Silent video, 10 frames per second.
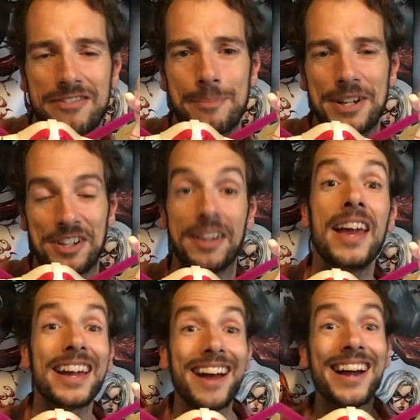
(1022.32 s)
of admission.
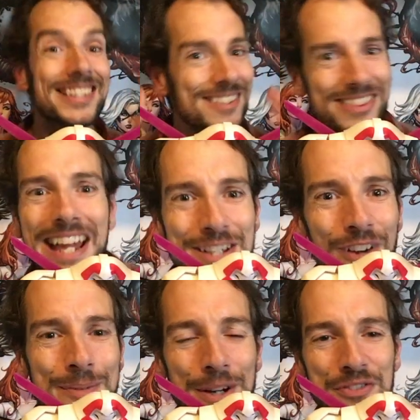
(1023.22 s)
Guys, thanks
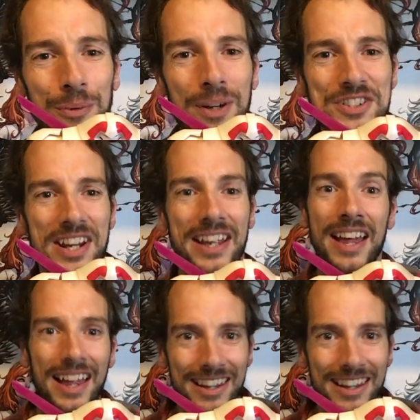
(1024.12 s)
very much for watching.